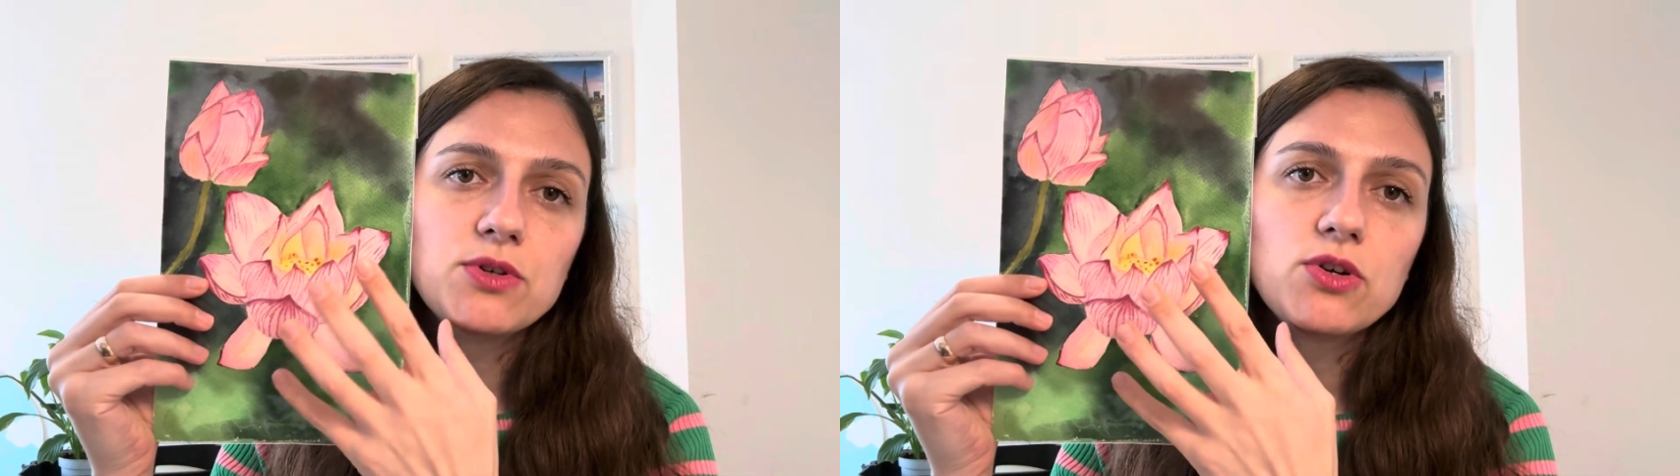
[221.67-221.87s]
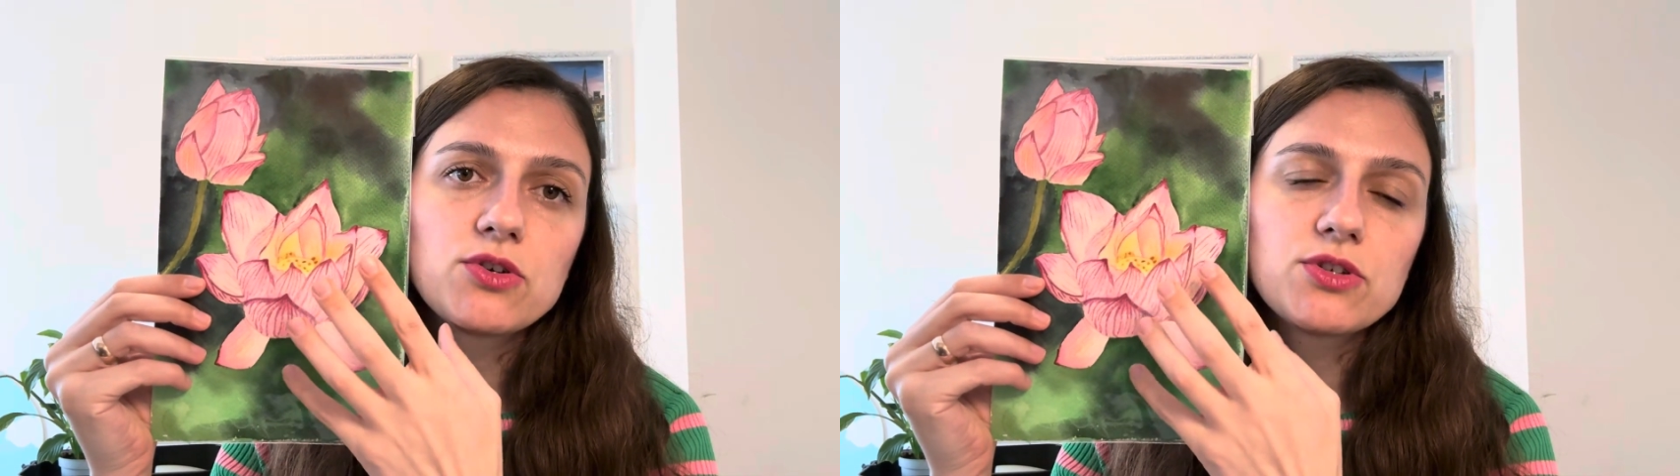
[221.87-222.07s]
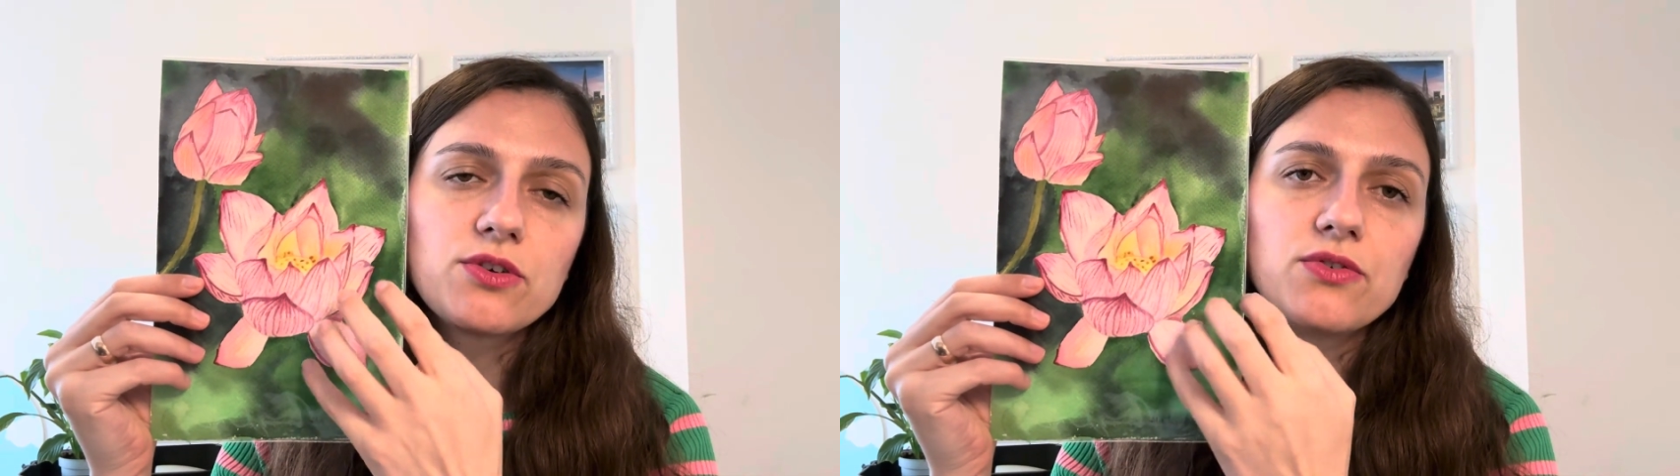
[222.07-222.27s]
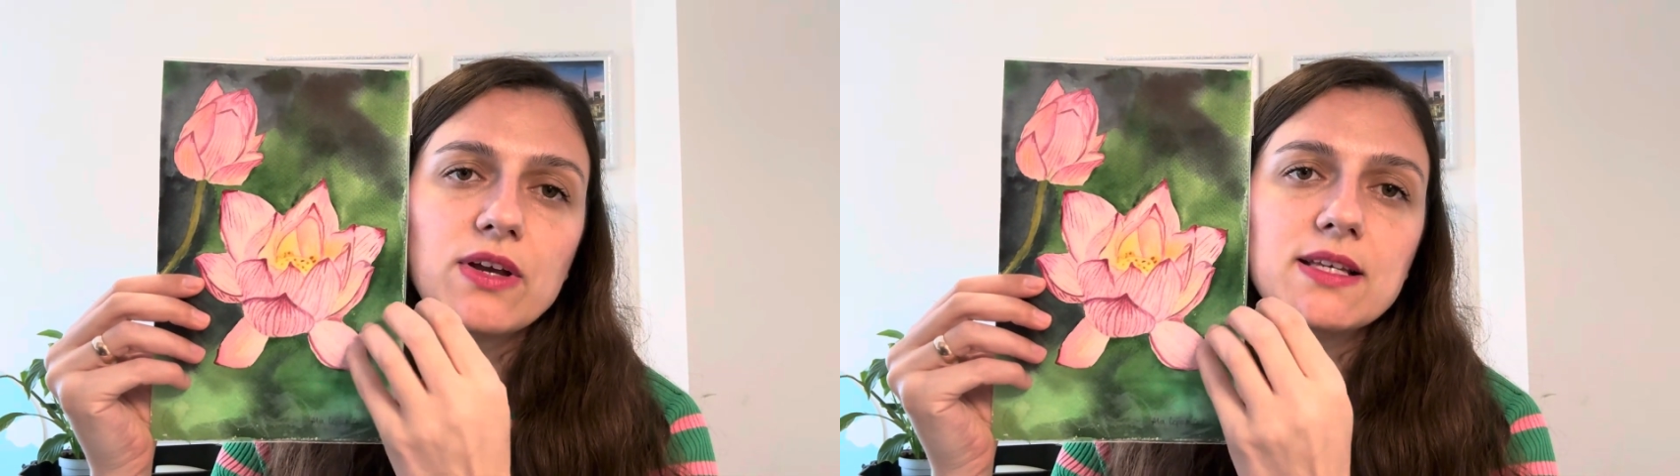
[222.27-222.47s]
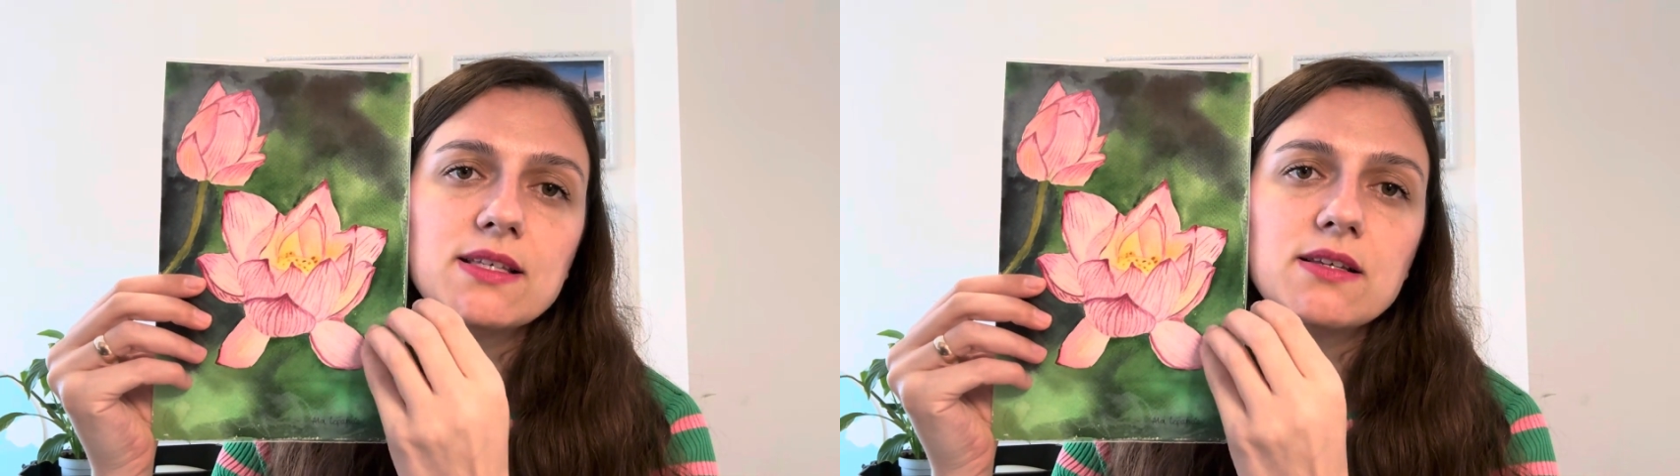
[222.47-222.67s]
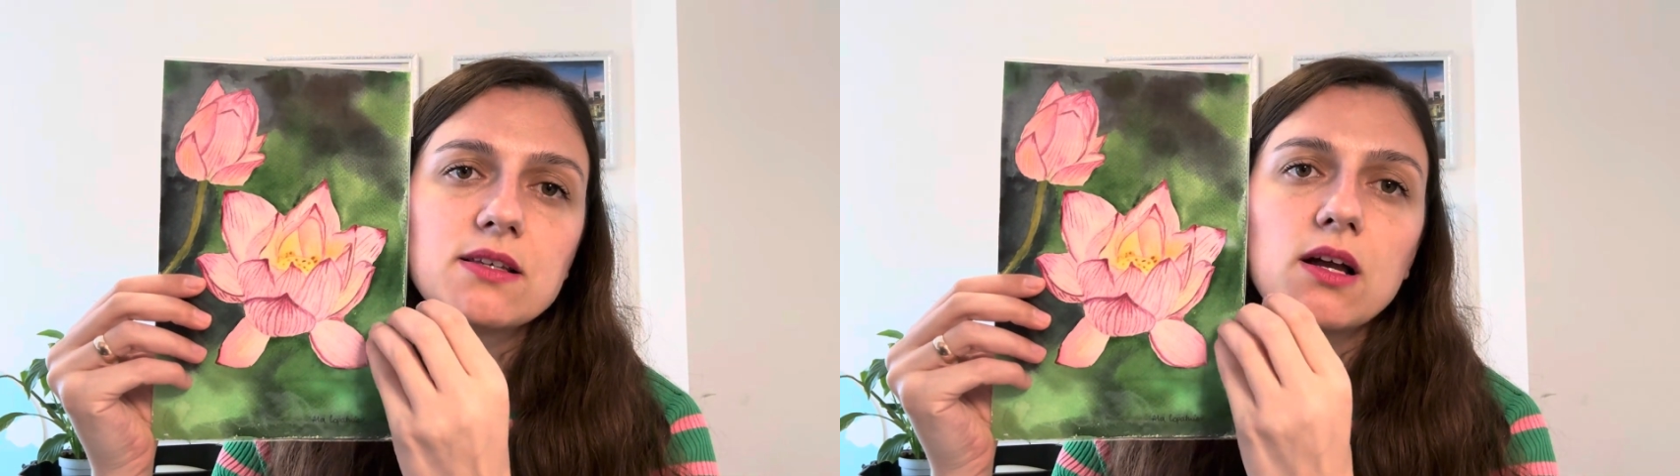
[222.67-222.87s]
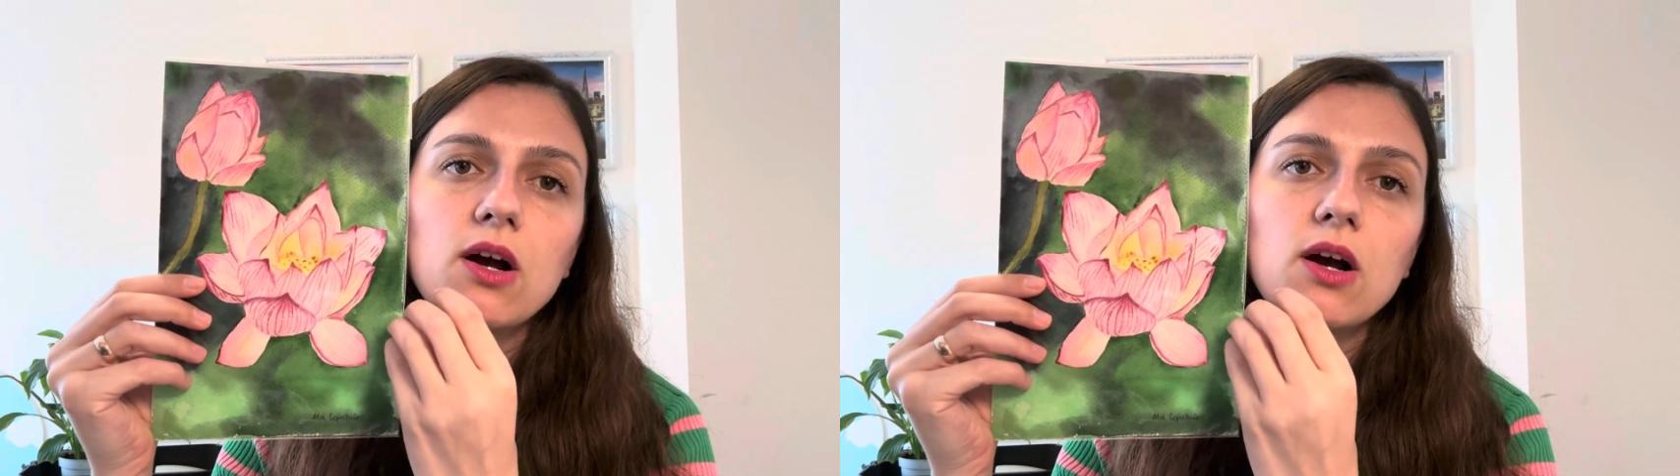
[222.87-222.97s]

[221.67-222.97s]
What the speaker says: bigger surfaces,